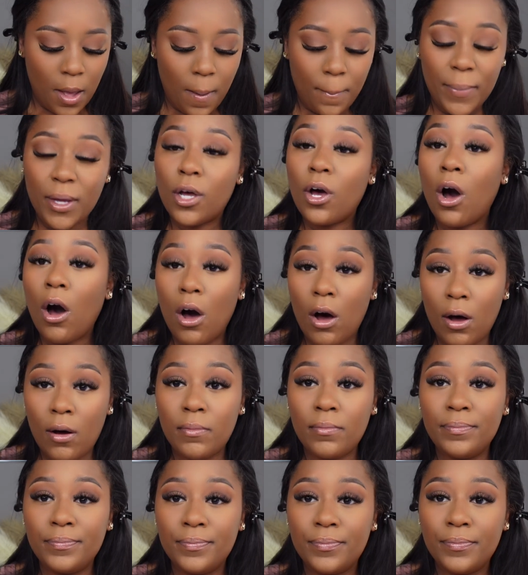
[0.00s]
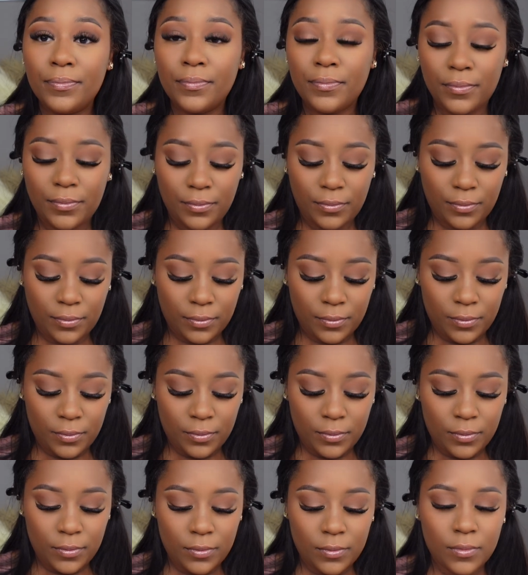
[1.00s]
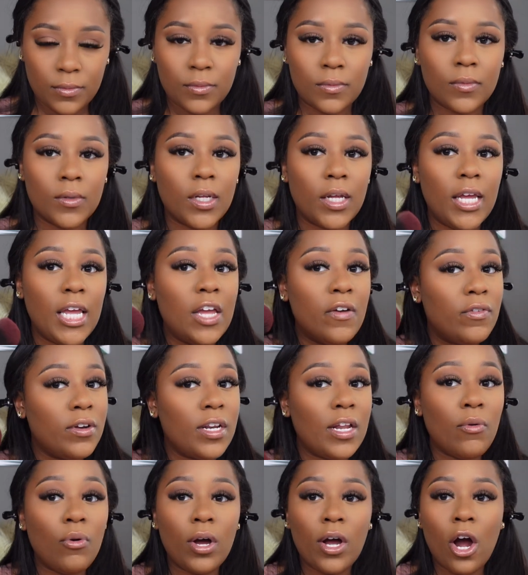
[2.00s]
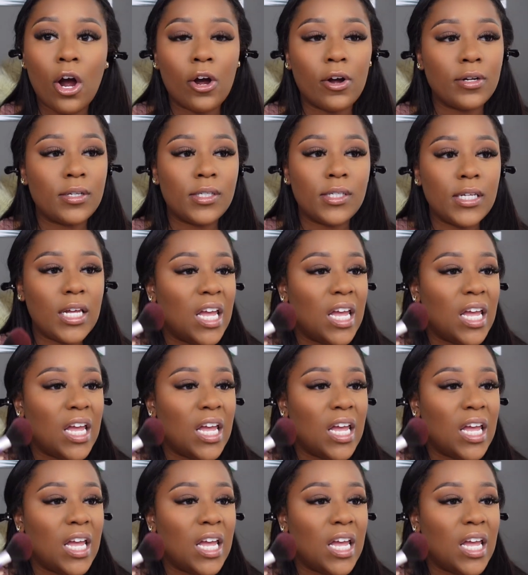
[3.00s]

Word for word: Be calm, even though it hurts,